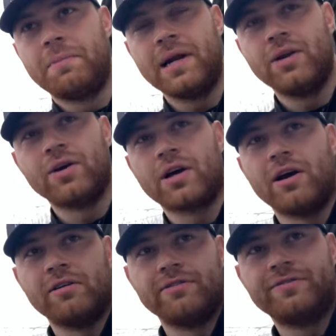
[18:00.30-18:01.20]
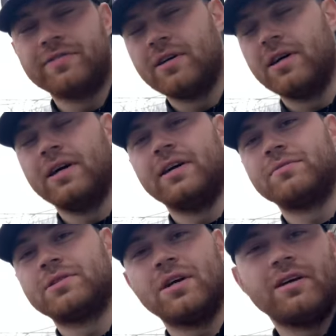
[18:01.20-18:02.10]
I play a lot of golf,
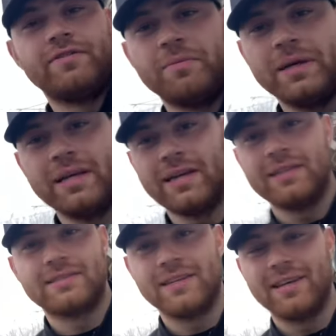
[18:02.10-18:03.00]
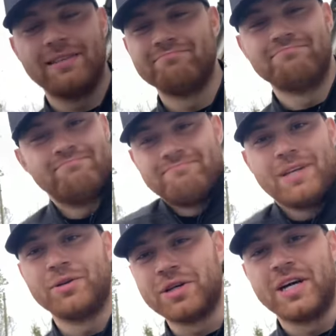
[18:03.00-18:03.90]
uh, so for me, it's um,
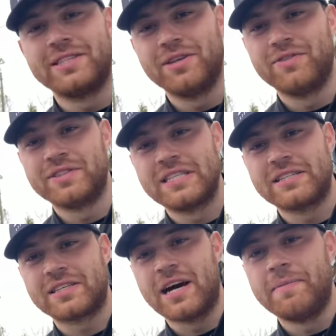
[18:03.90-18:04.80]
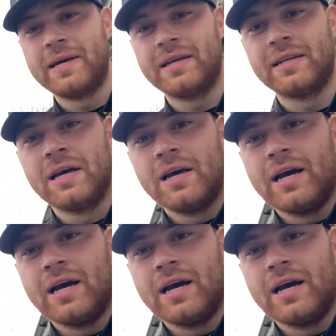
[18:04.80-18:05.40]
it was ideal for Sid yeah. to come in.